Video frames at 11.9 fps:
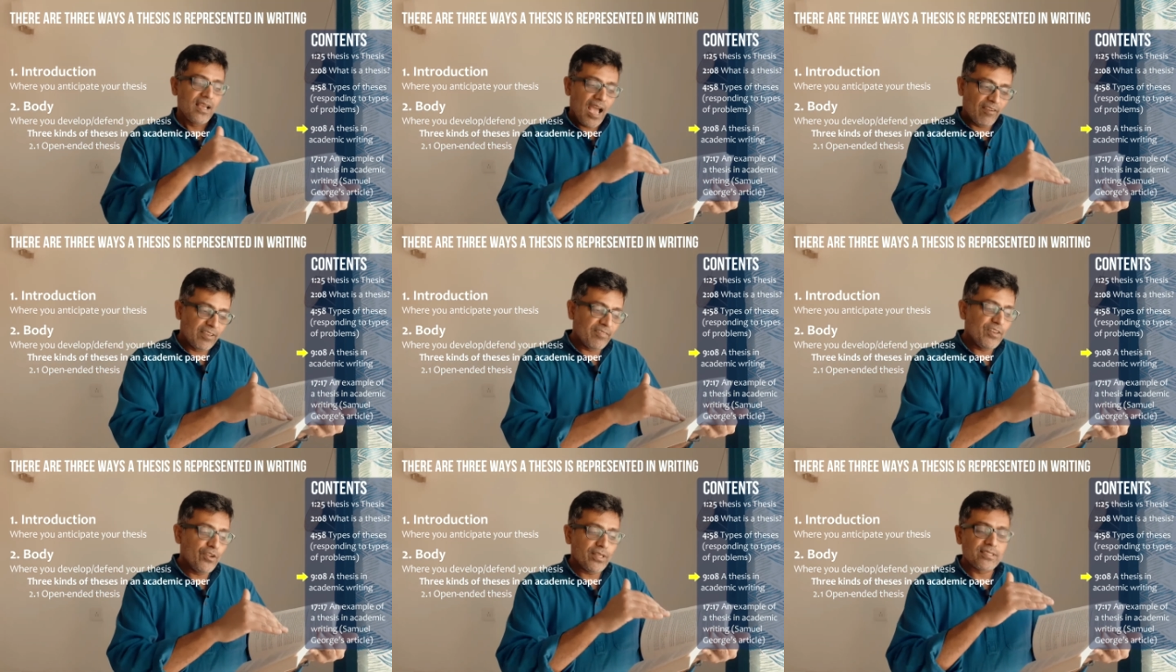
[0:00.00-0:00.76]
I've
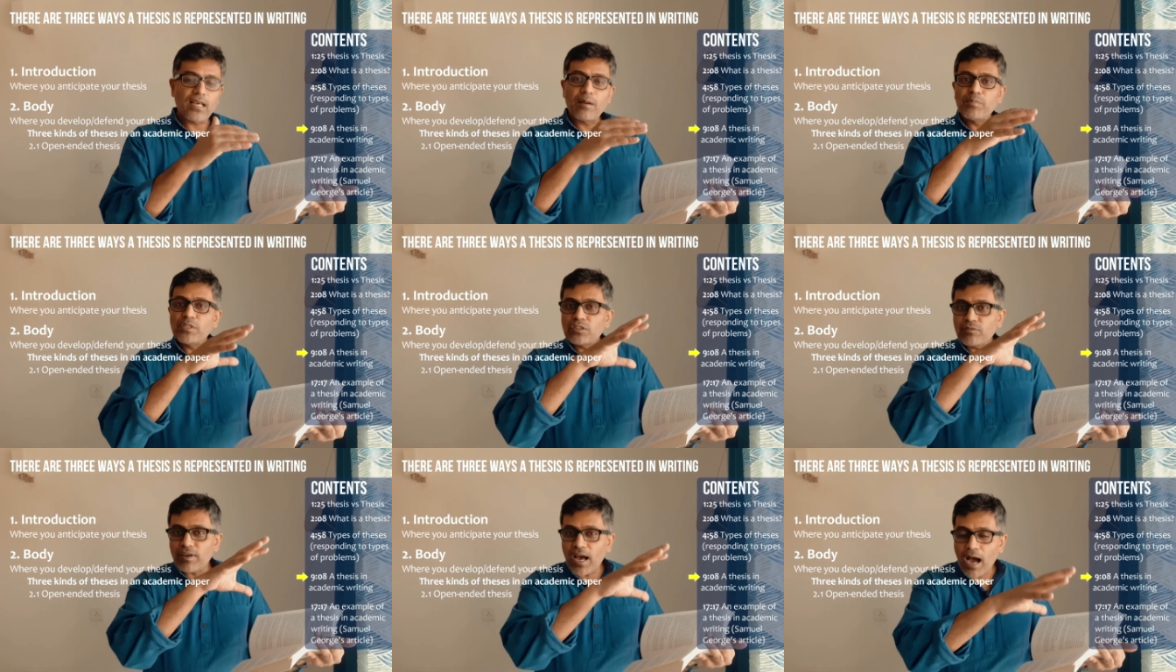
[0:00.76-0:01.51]
given you examples
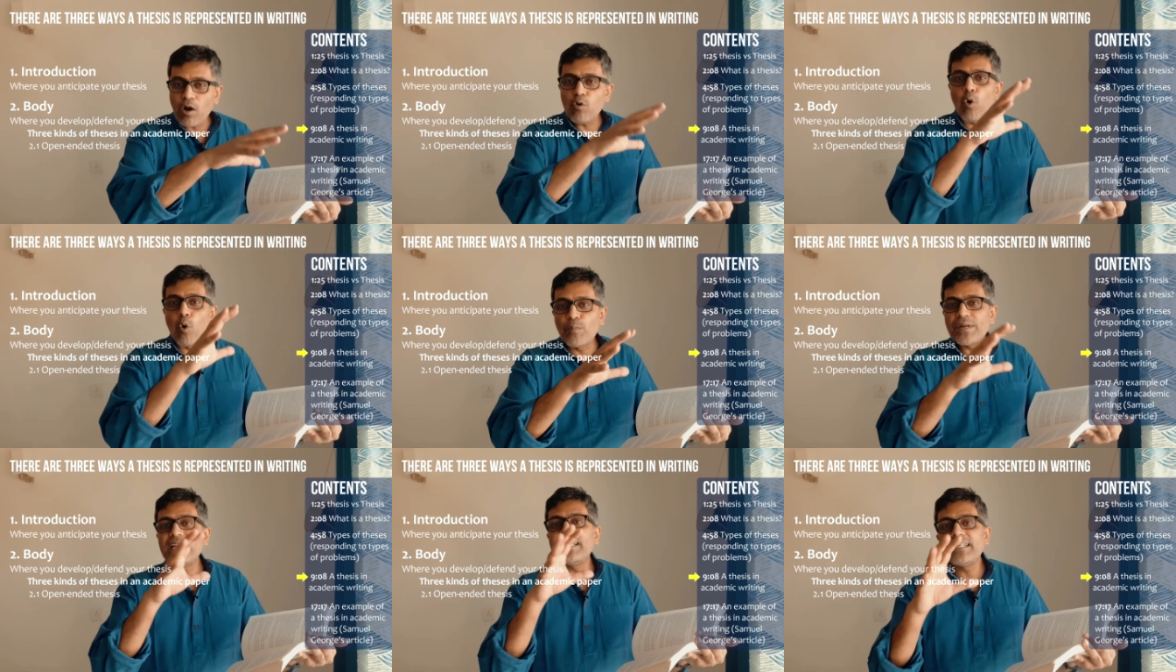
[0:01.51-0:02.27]
of how
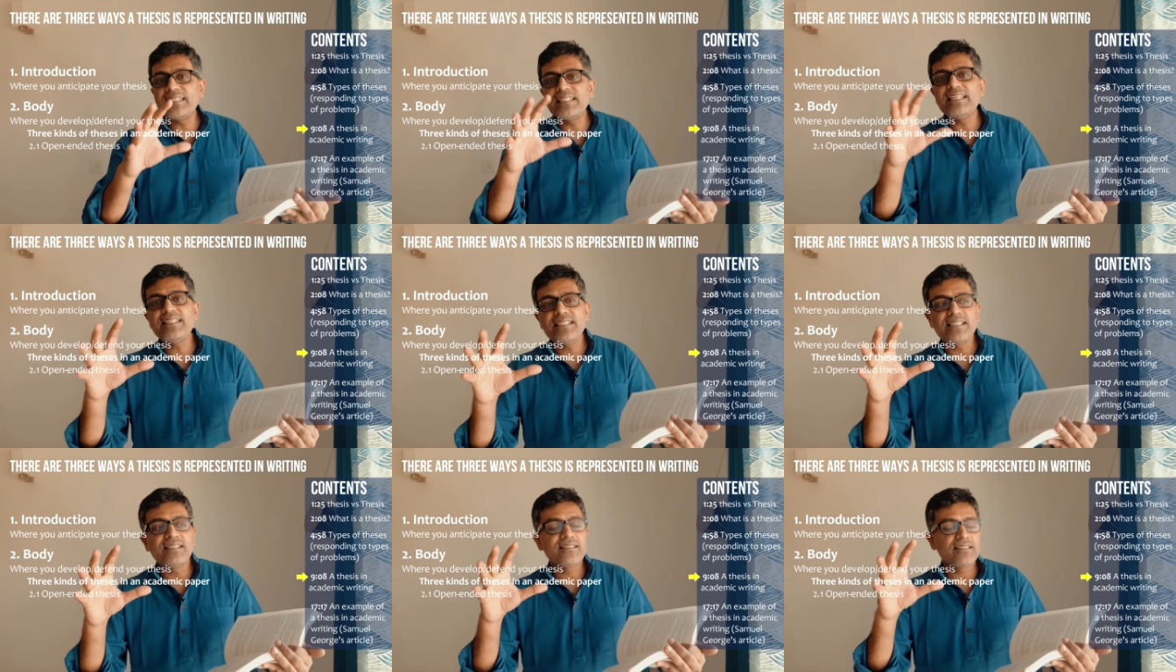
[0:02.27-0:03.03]
open-ended
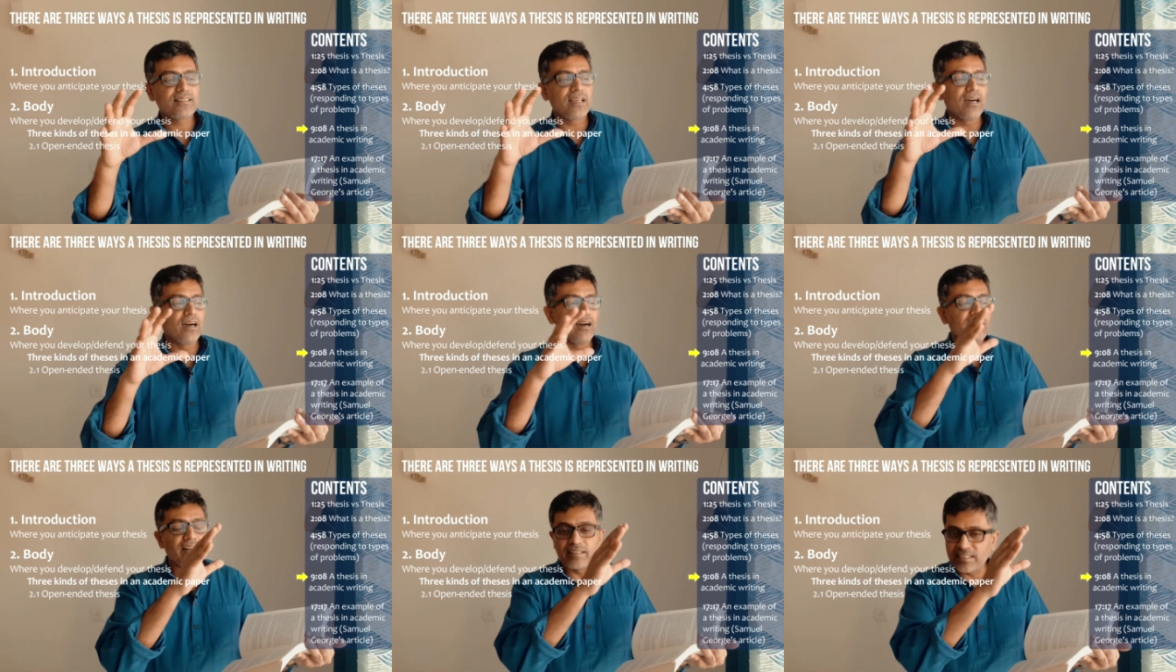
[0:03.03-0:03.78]
theses
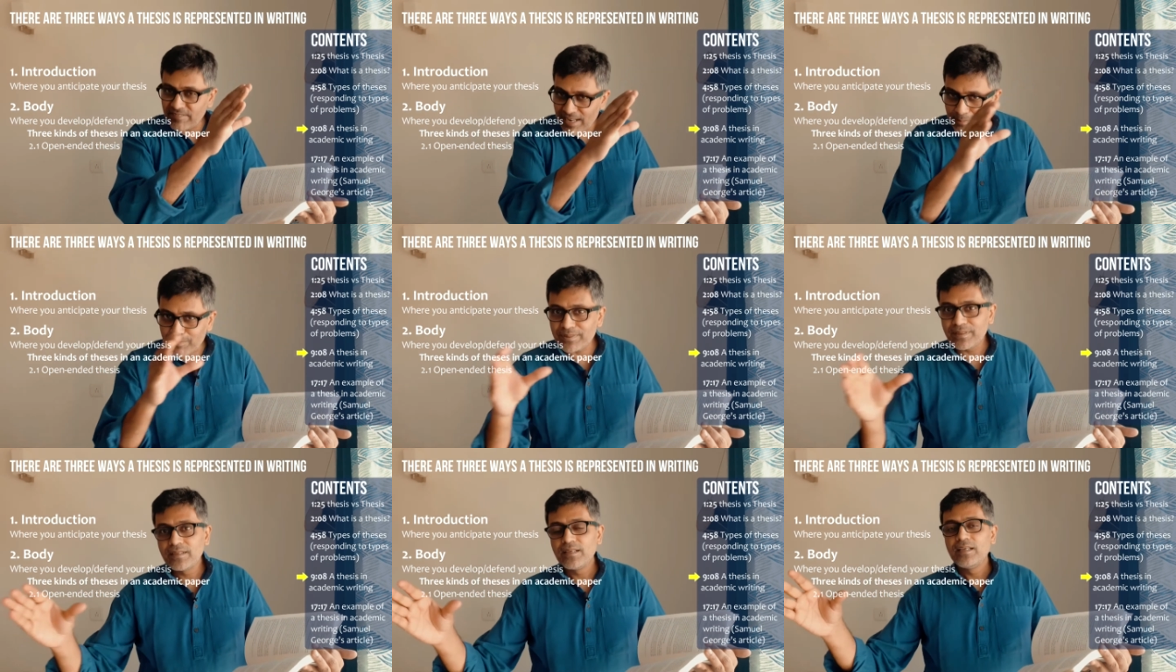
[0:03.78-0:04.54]
uh, develop,
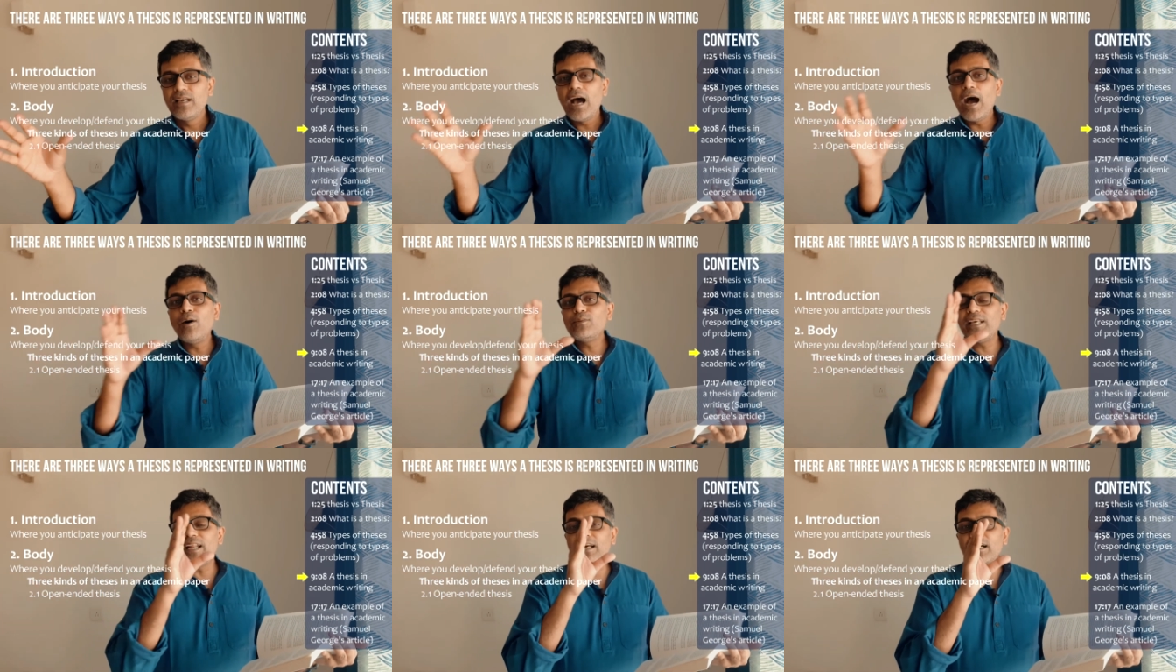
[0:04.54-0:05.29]
how
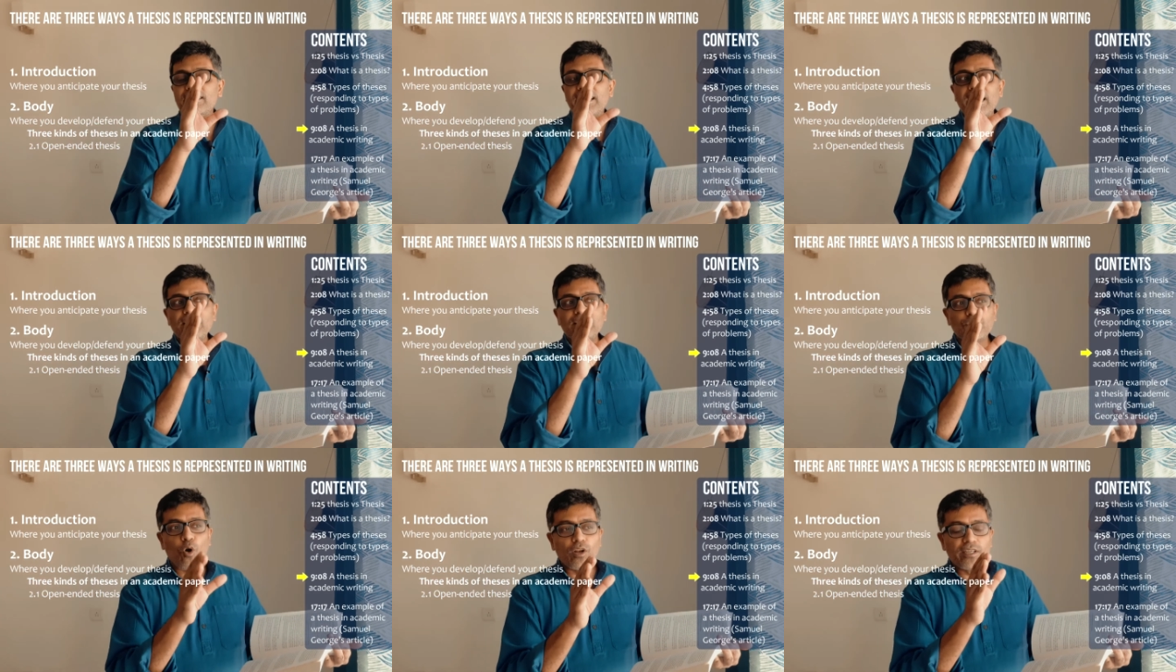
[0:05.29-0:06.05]
they, uh, there are
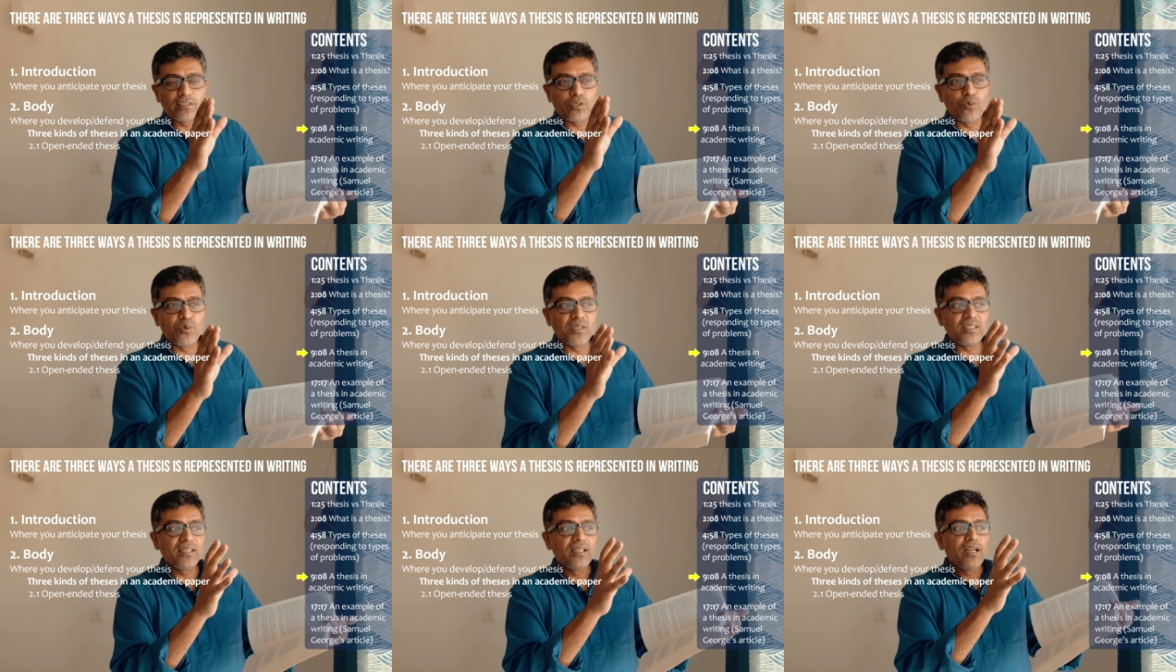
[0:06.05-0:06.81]
scholars who
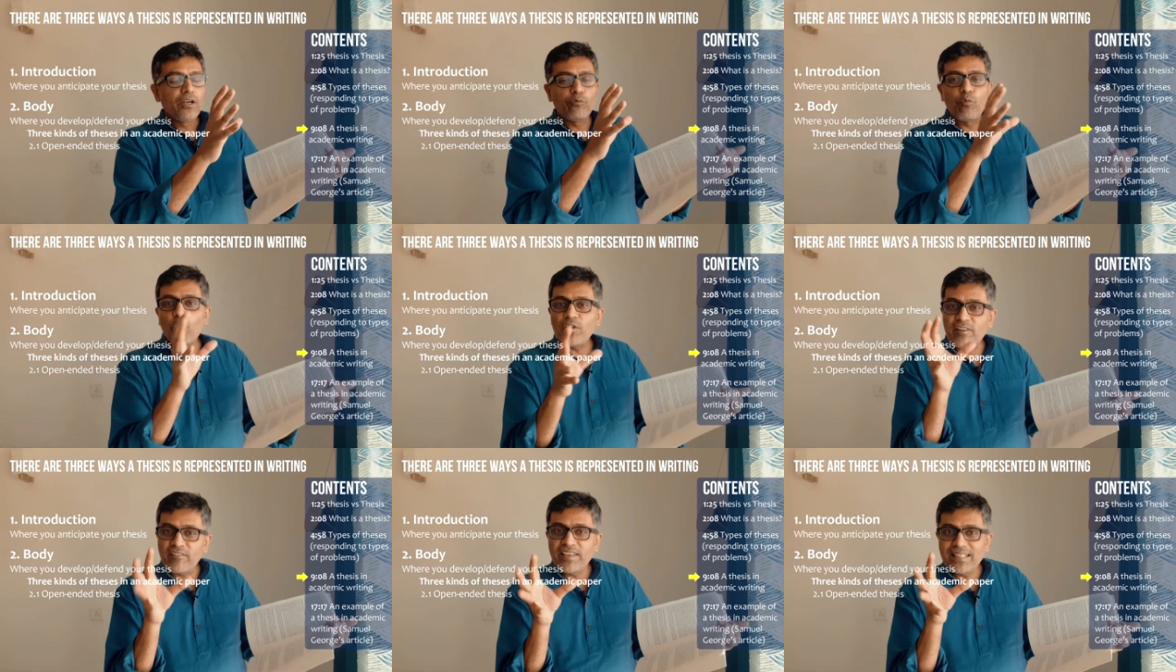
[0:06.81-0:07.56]
will, won't
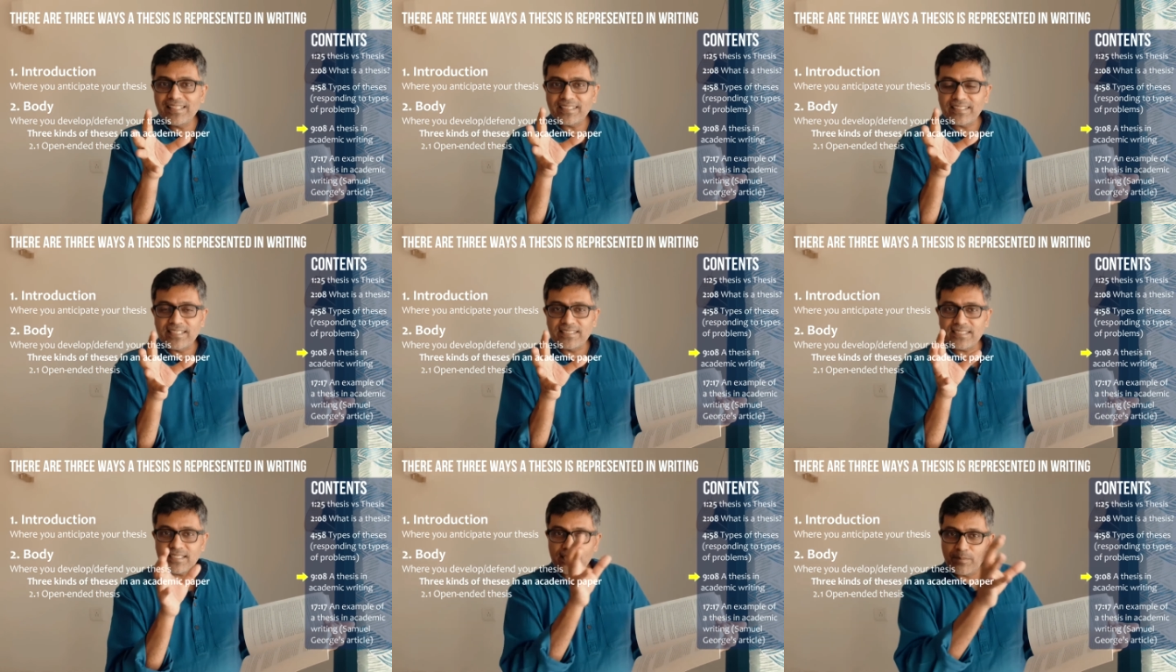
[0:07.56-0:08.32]
reveal their
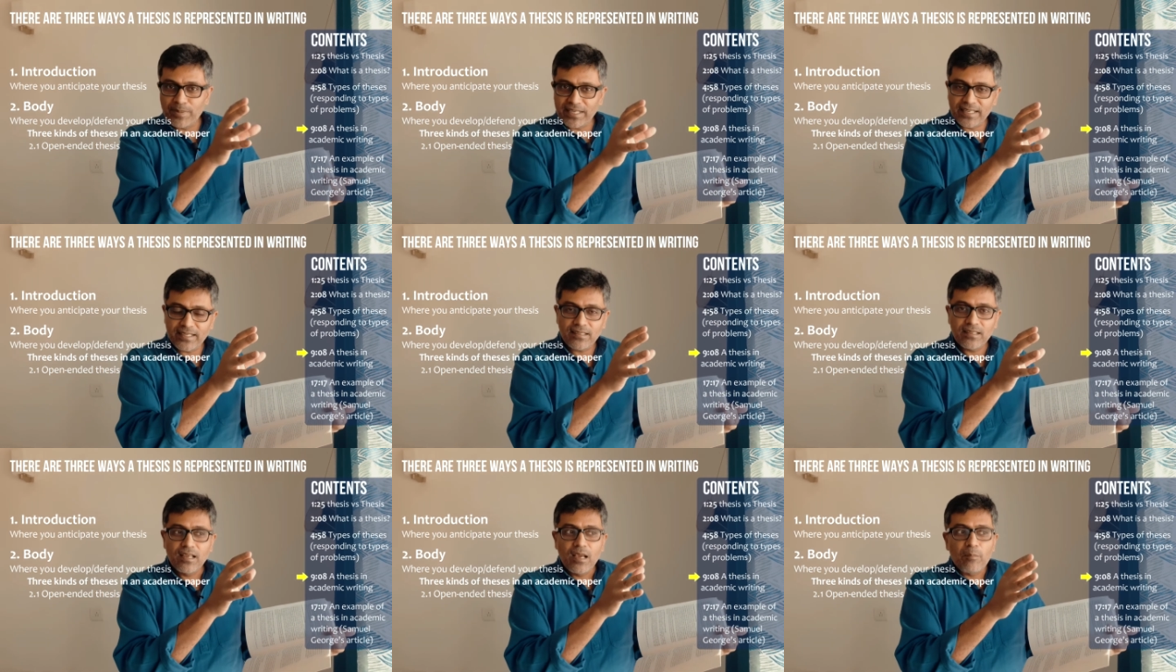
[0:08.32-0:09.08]
thesis in the
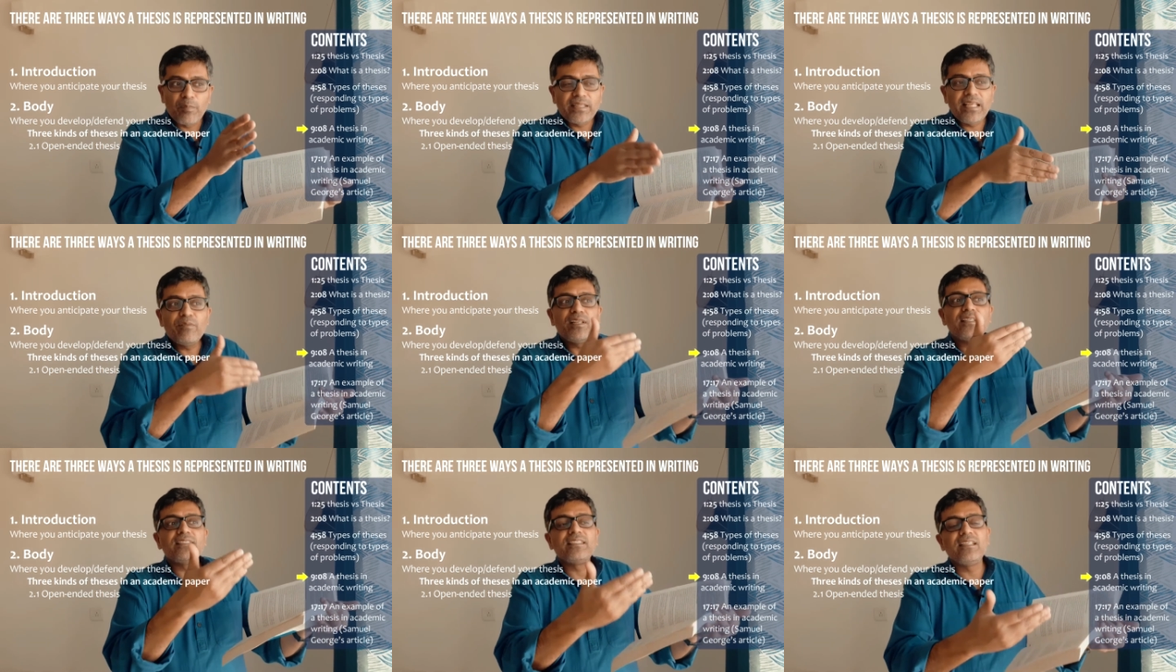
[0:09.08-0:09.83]
beginning, but they will